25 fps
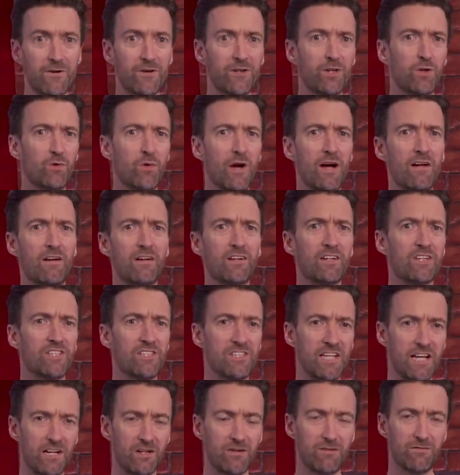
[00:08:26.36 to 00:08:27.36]
on the ground like a
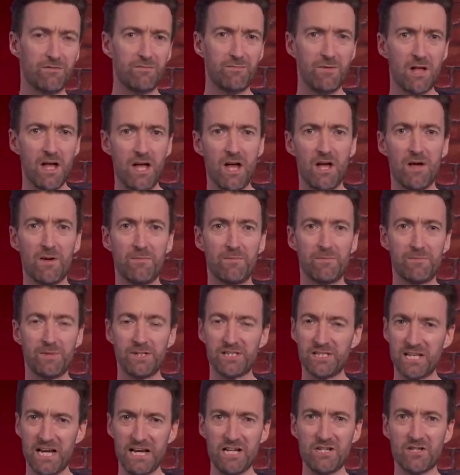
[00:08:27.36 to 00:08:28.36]
sack of
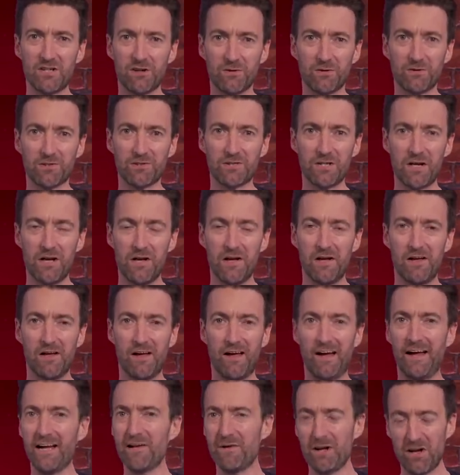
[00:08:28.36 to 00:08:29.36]
potatoes.
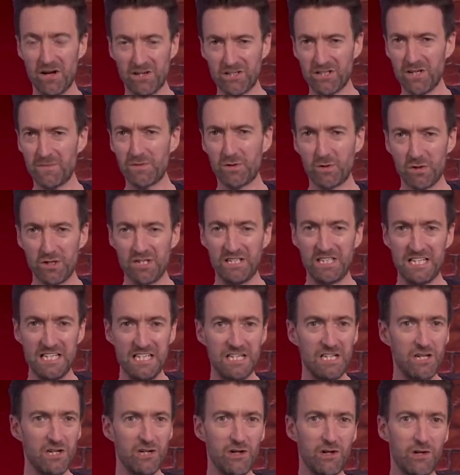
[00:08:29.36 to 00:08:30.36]
Anyway, her subsequent
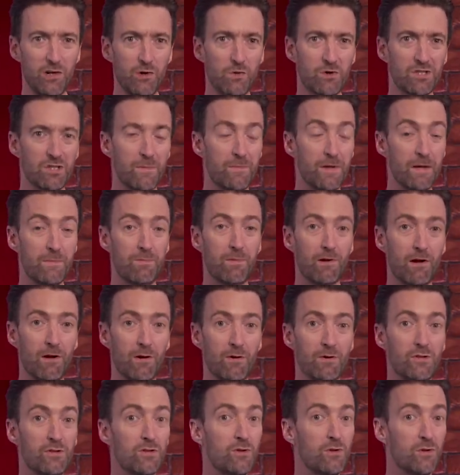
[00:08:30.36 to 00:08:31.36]
DQ was a big
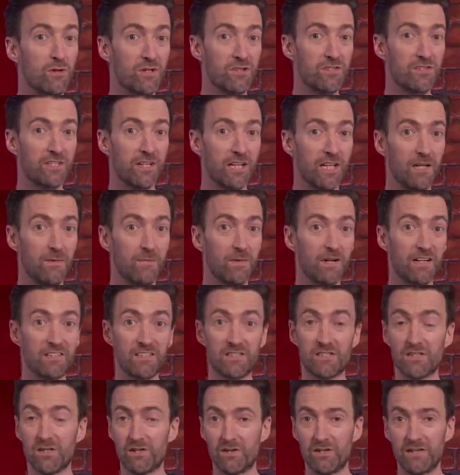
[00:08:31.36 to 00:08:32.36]
blow to the team, but as
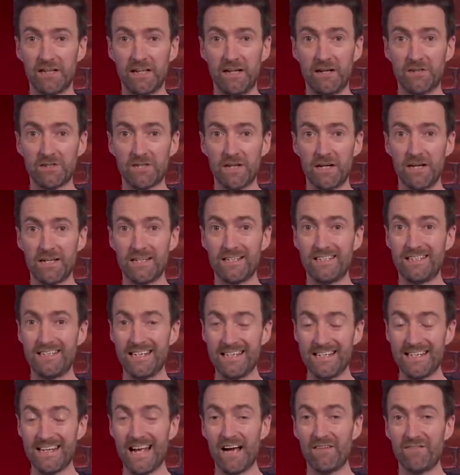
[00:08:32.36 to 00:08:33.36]
it turned out,
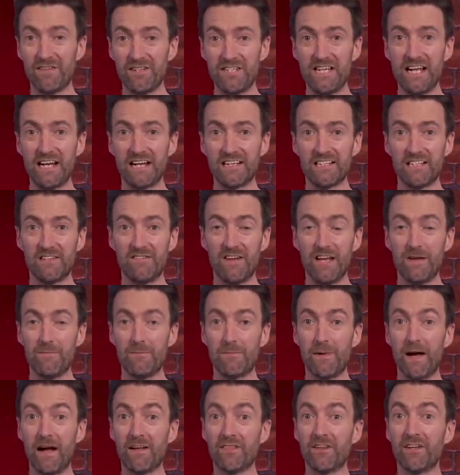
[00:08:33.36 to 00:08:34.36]
didn't have the negative
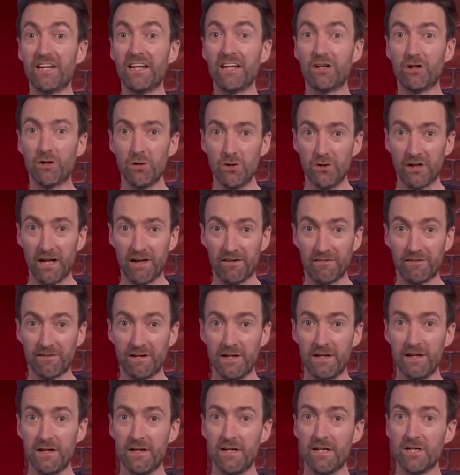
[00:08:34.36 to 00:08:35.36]
impact that it could have.
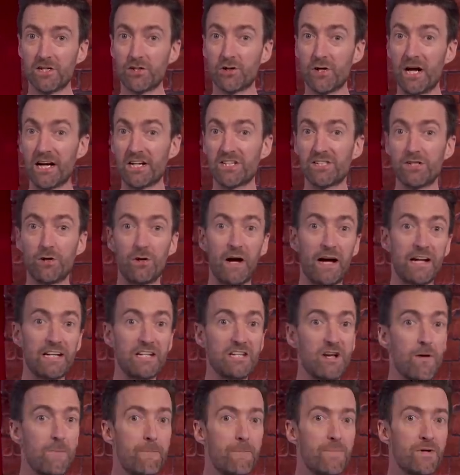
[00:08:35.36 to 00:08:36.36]
Trek still had
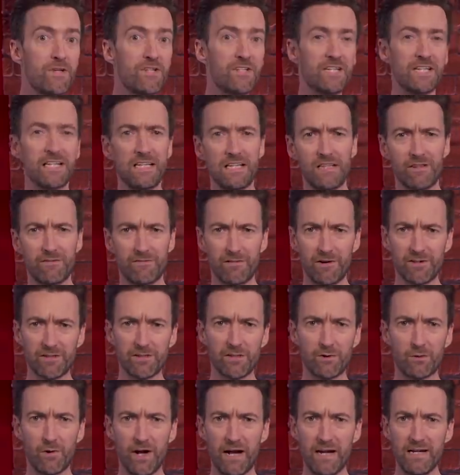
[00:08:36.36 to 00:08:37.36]
numbers in the front
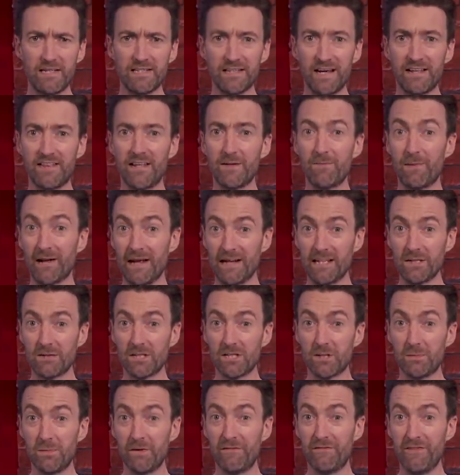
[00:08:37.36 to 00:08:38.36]
of the race, and they played them
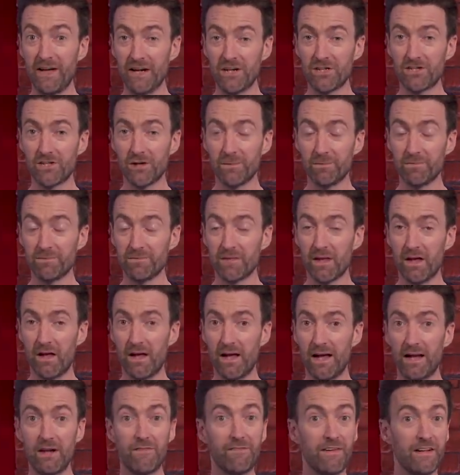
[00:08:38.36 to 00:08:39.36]
to perfection.
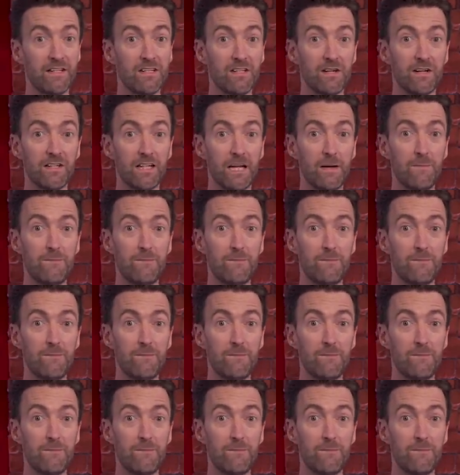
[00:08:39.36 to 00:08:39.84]
Ellen van Dijk in